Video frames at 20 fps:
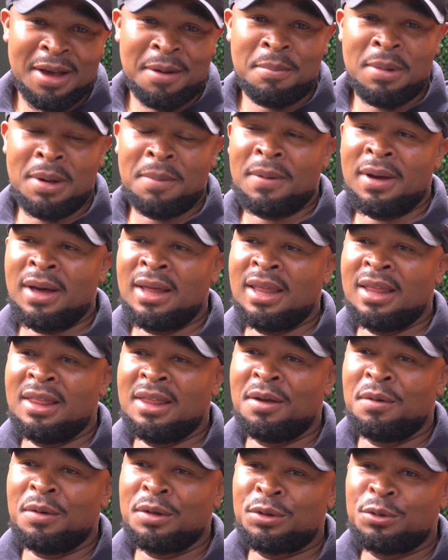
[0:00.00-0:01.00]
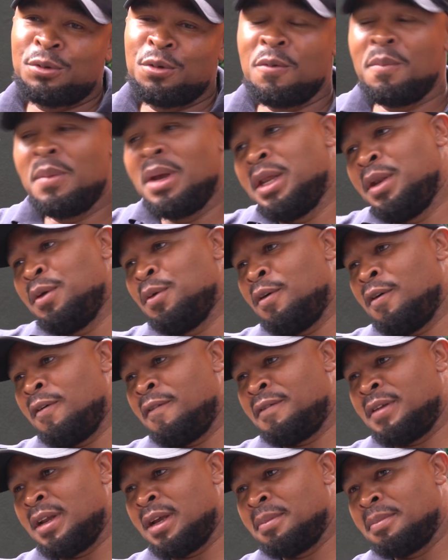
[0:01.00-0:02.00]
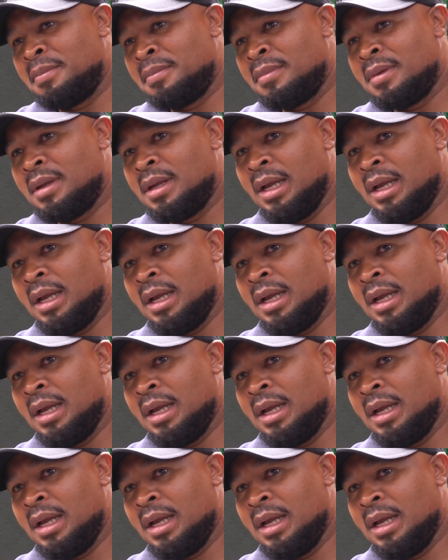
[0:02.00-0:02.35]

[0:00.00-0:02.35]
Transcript: My brother, there were too many of them.